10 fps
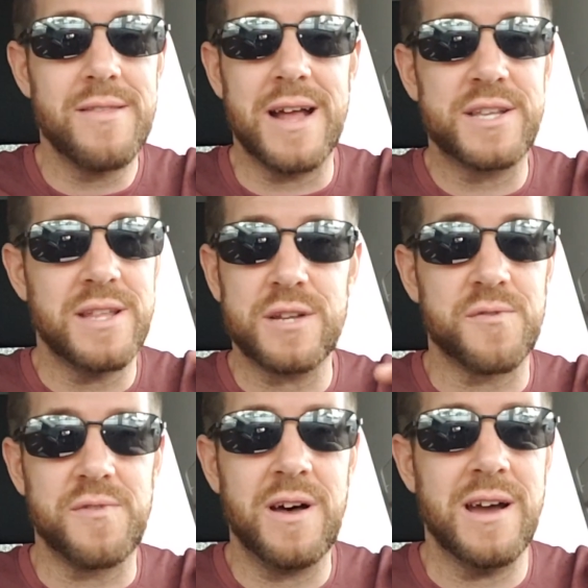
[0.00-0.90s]
That's
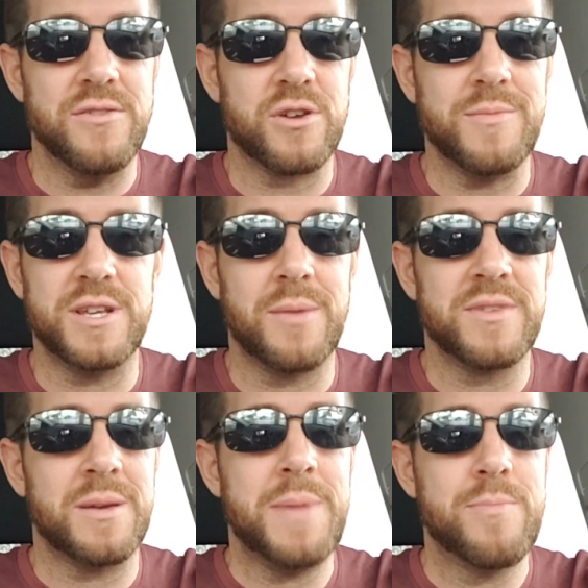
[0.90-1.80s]
fine. There could be
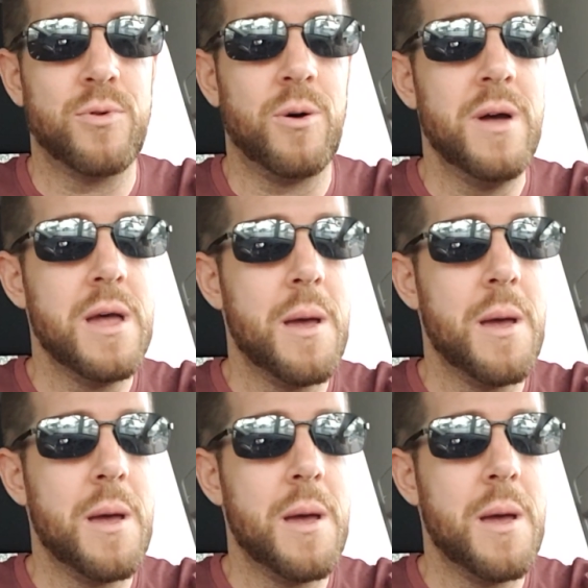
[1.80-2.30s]
some people